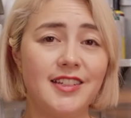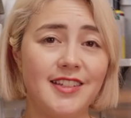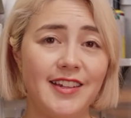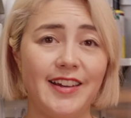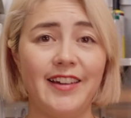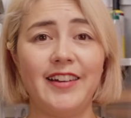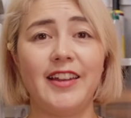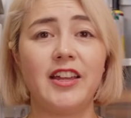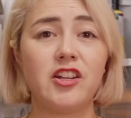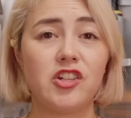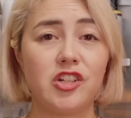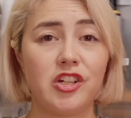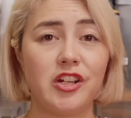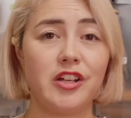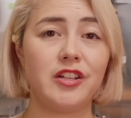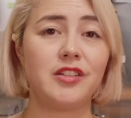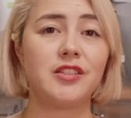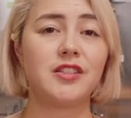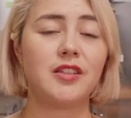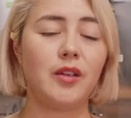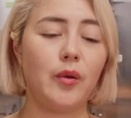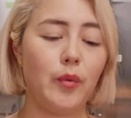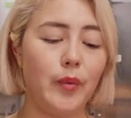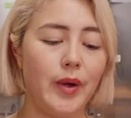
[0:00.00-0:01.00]

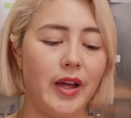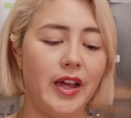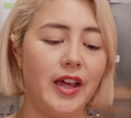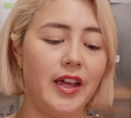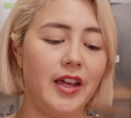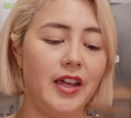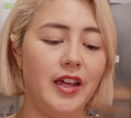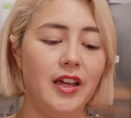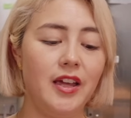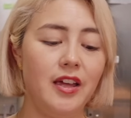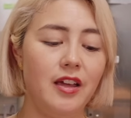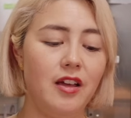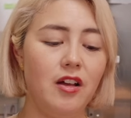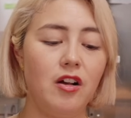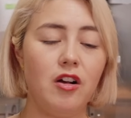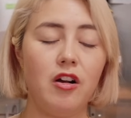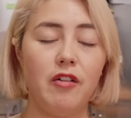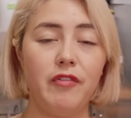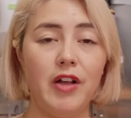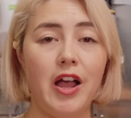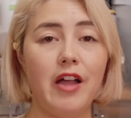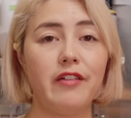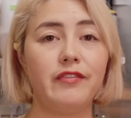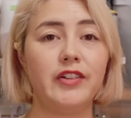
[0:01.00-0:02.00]
delicious way
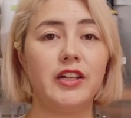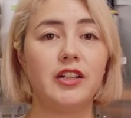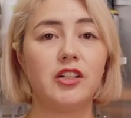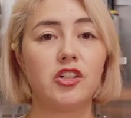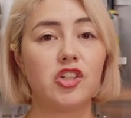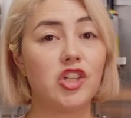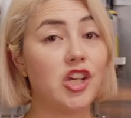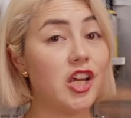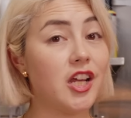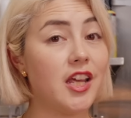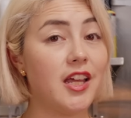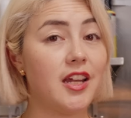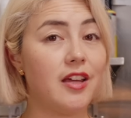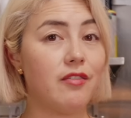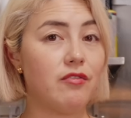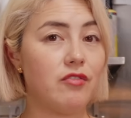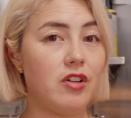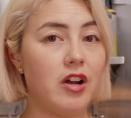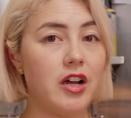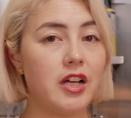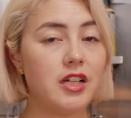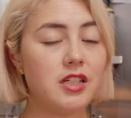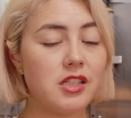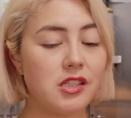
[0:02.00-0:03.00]
of having chicken and
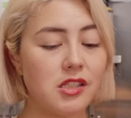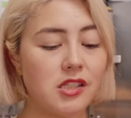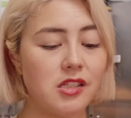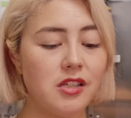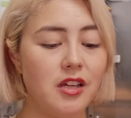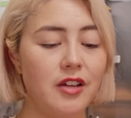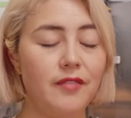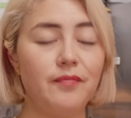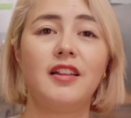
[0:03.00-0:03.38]
rice.